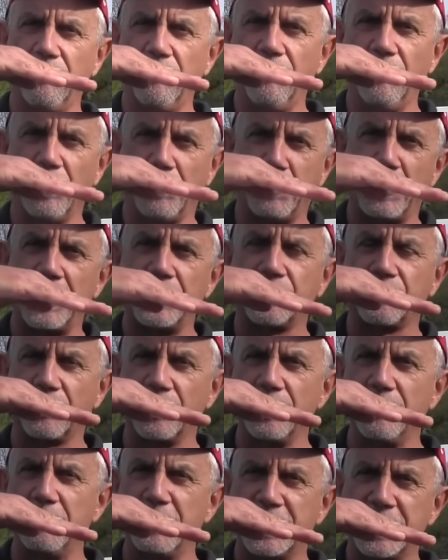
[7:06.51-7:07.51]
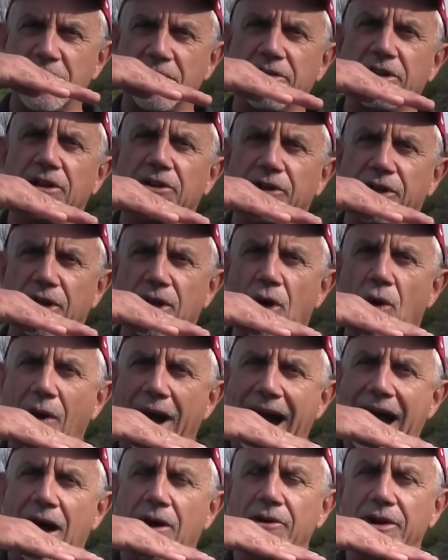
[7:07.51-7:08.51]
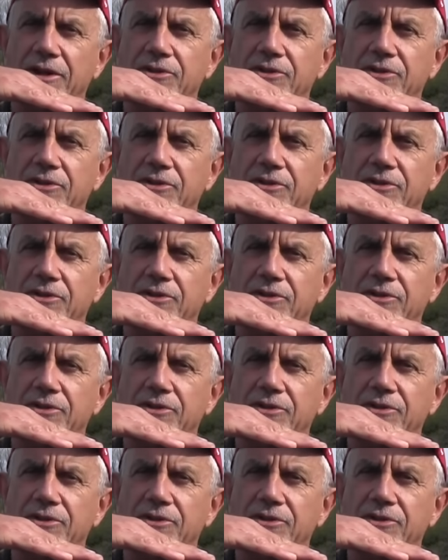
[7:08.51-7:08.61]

real place for the material to go out.